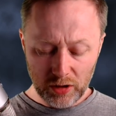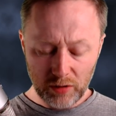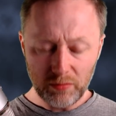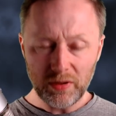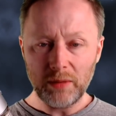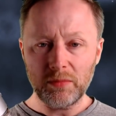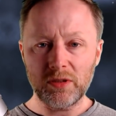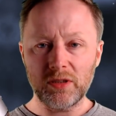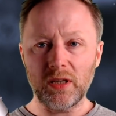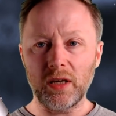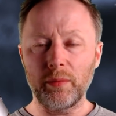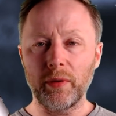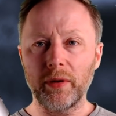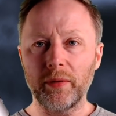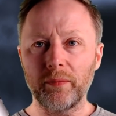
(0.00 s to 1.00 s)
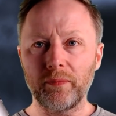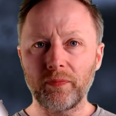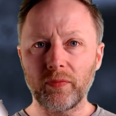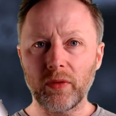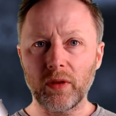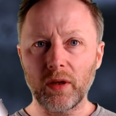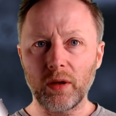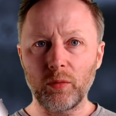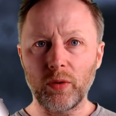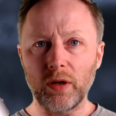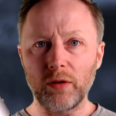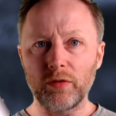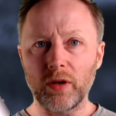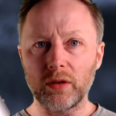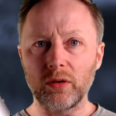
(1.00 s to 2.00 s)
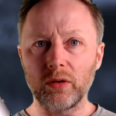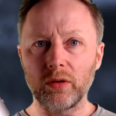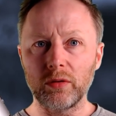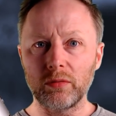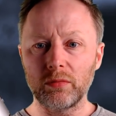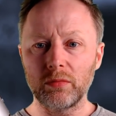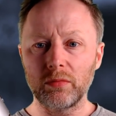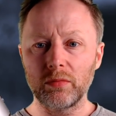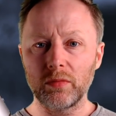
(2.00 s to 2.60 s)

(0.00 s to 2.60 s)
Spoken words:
sometimes say to me, whenever I got